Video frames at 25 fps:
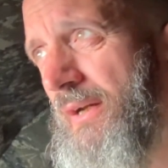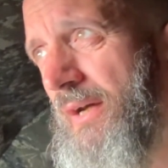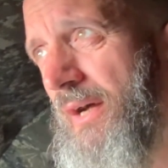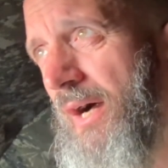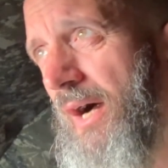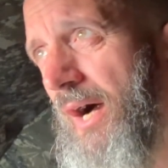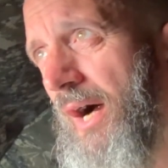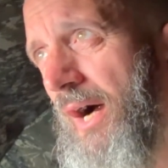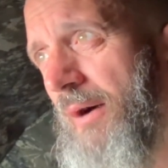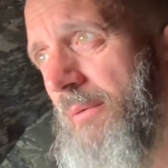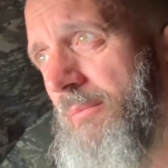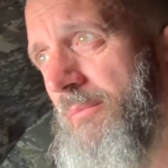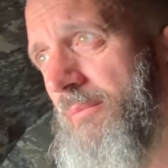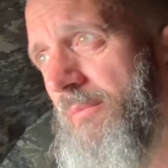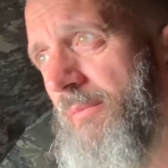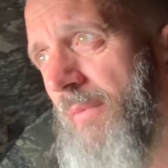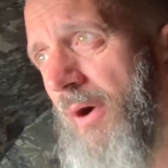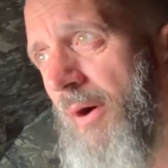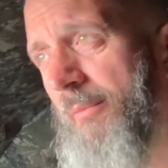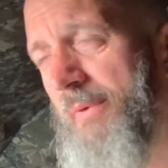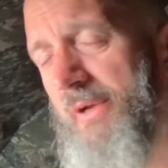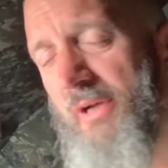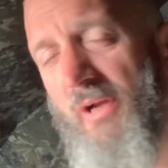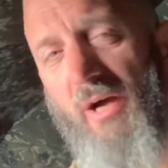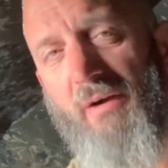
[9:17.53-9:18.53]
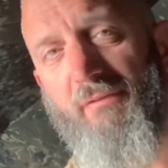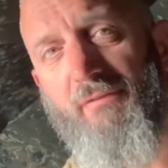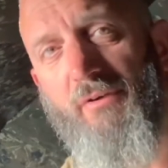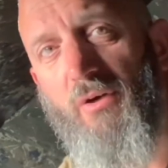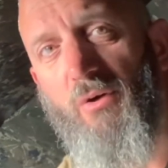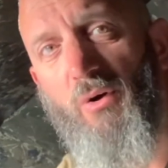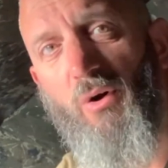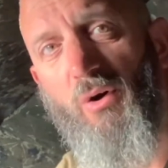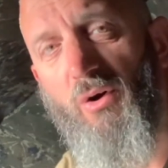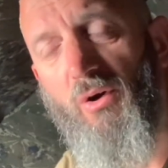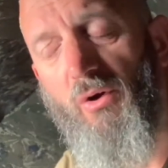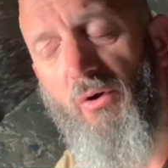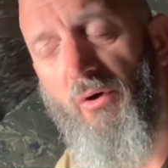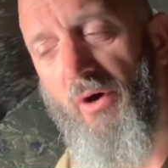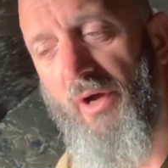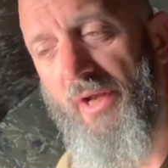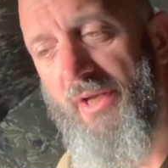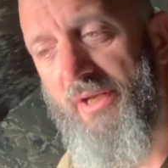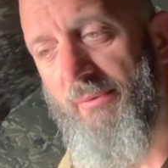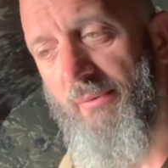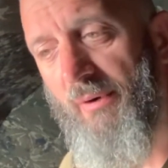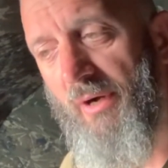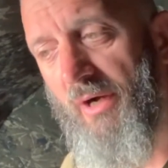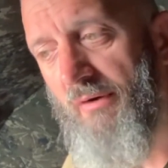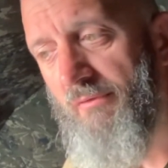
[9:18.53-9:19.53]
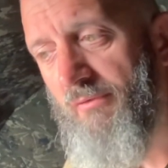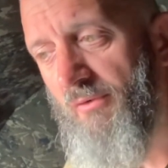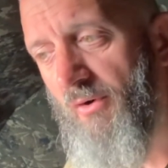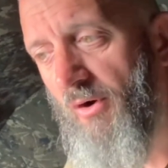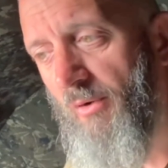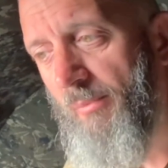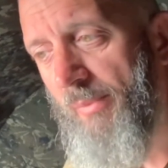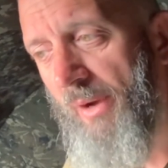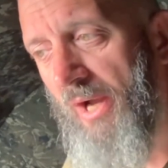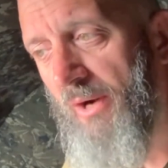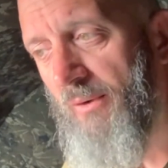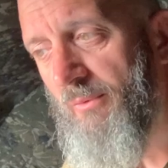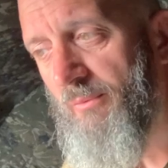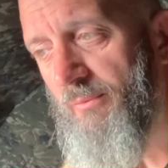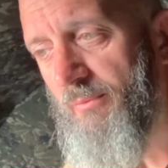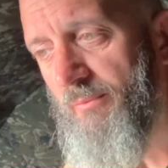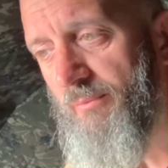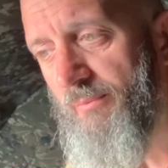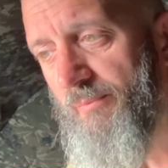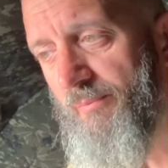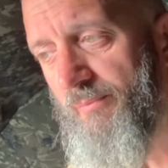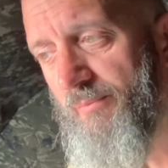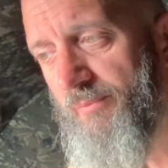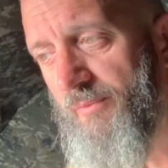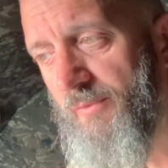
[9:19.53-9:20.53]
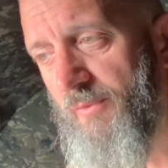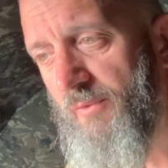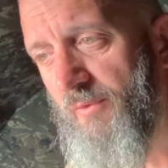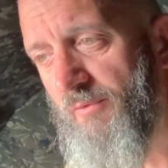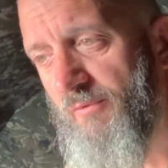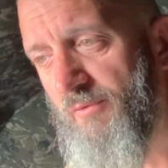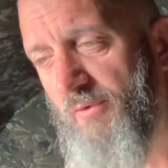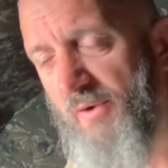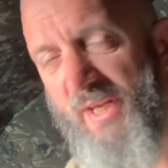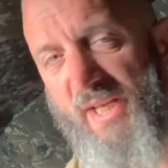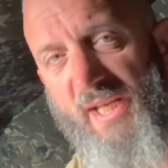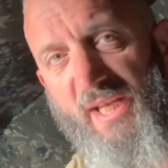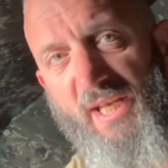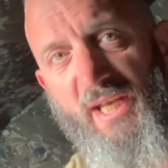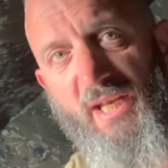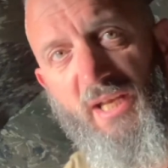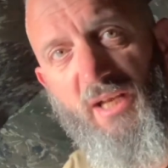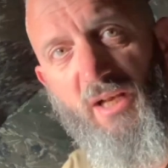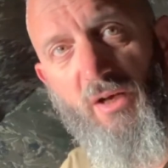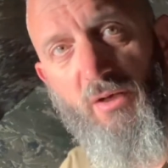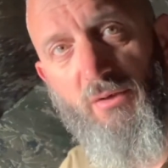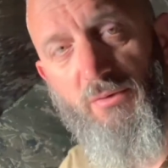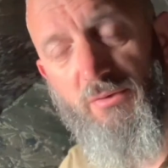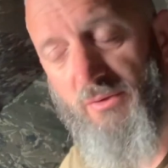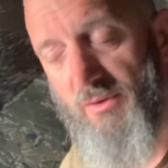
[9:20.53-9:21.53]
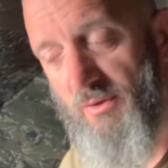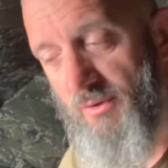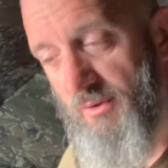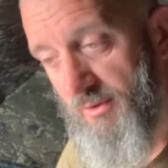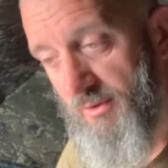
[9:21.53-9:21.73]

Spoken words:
I mean, I haven't got a lot anyway. I've got about 3 kilos,